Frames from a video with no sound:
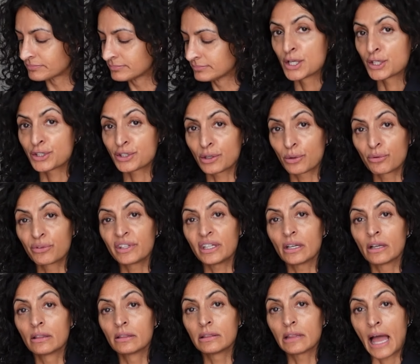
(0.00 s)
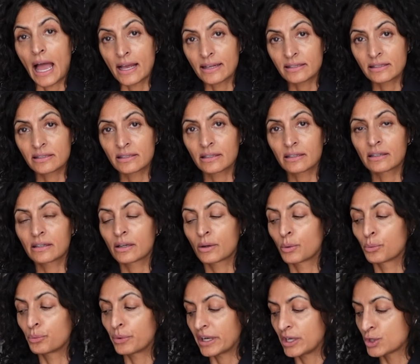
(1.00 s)
So the elastic
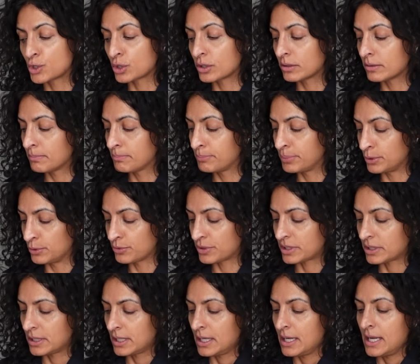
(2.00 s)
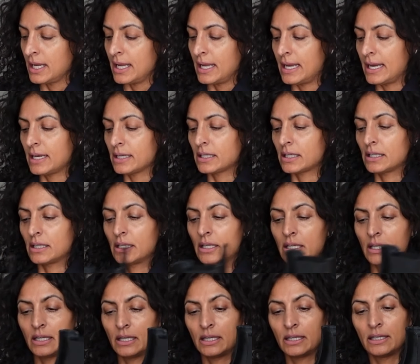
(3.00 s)
Ranger boot, it
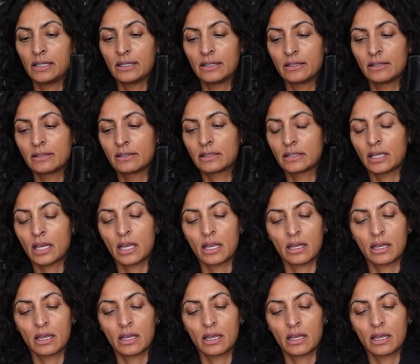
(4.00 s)
is,